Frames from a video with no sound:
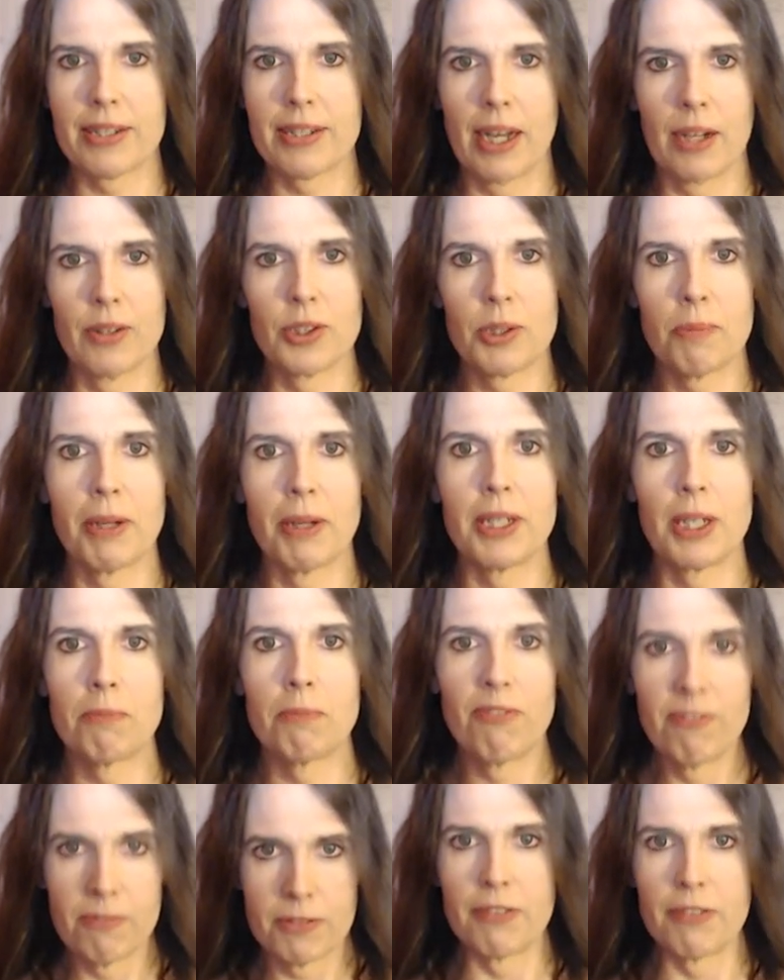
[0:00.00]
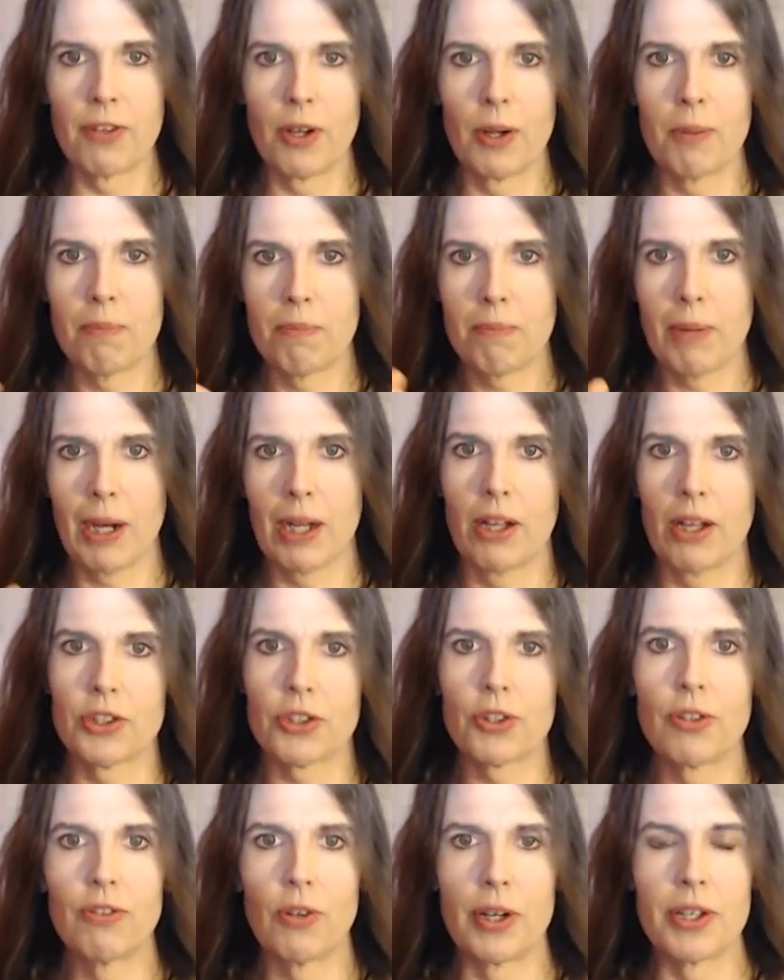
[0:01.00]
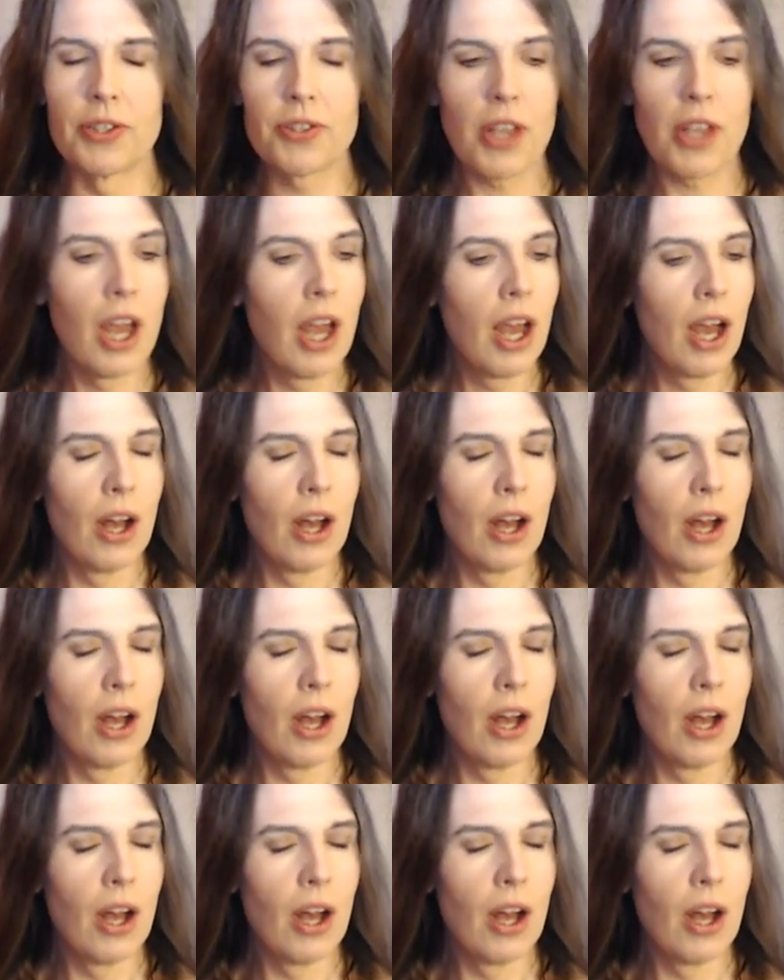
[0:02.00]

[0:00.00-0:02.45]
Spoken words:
down to my default biological voice.